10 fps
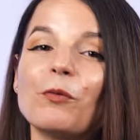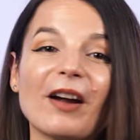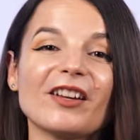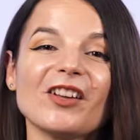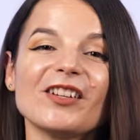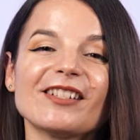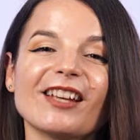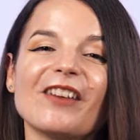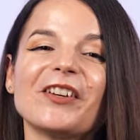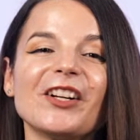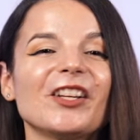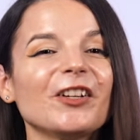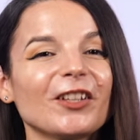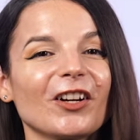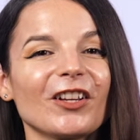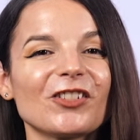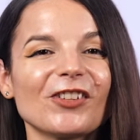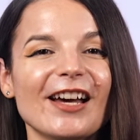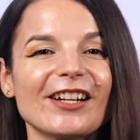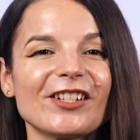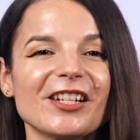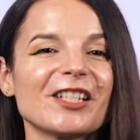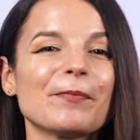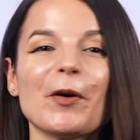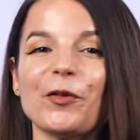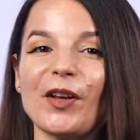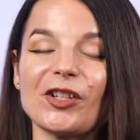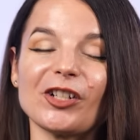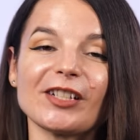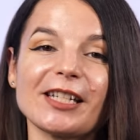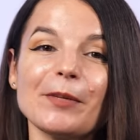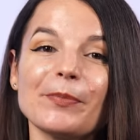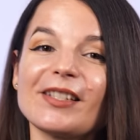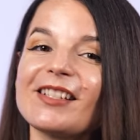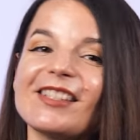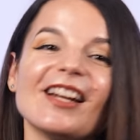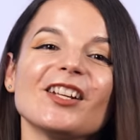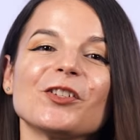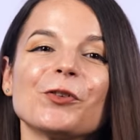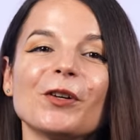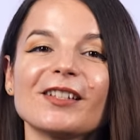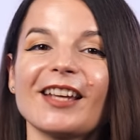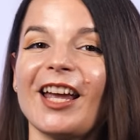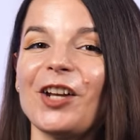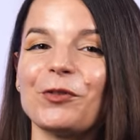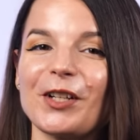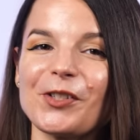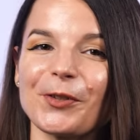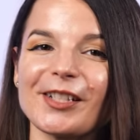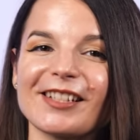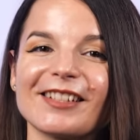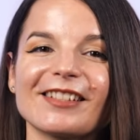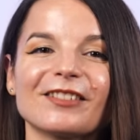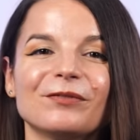where you discover new learning strategies, motivational tips, study tools, and resources.